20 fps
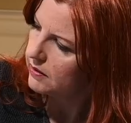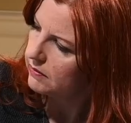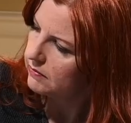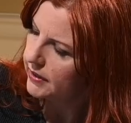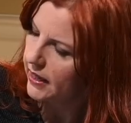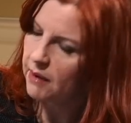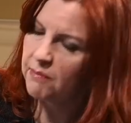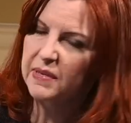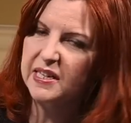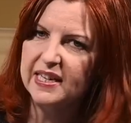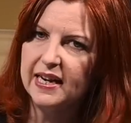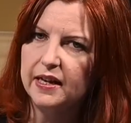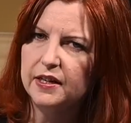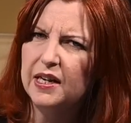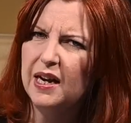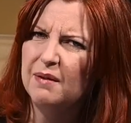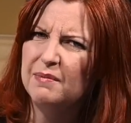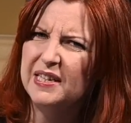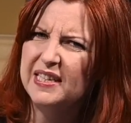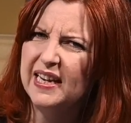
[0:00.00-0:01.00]

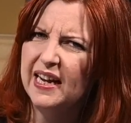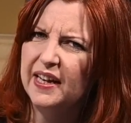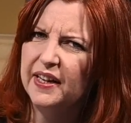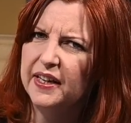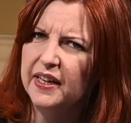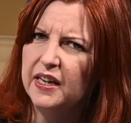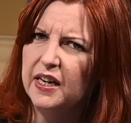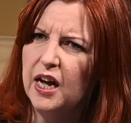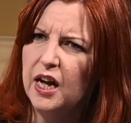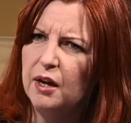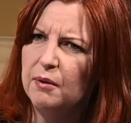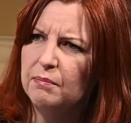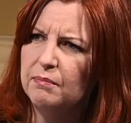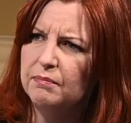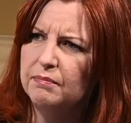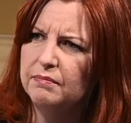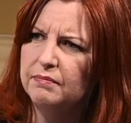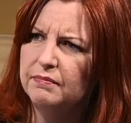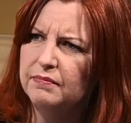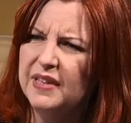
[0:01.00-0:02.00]

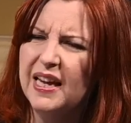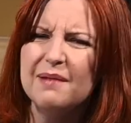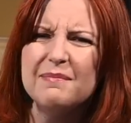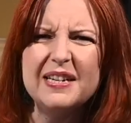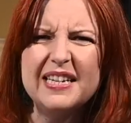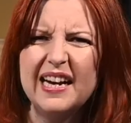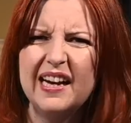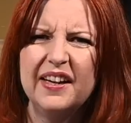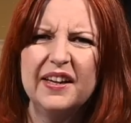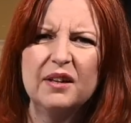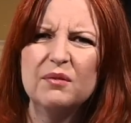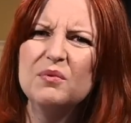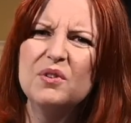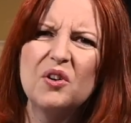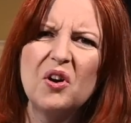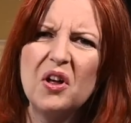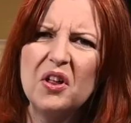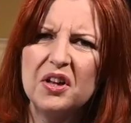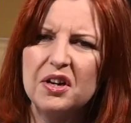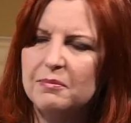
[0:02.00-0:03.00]
Medallion. We'll
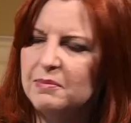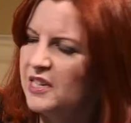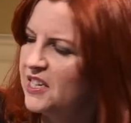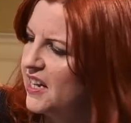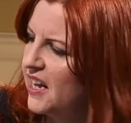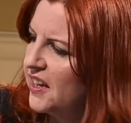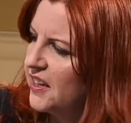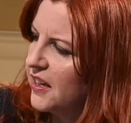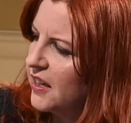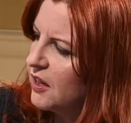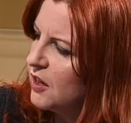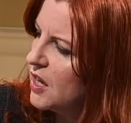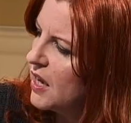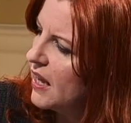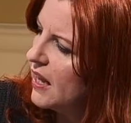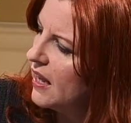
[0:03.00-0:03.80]
call it a medallion.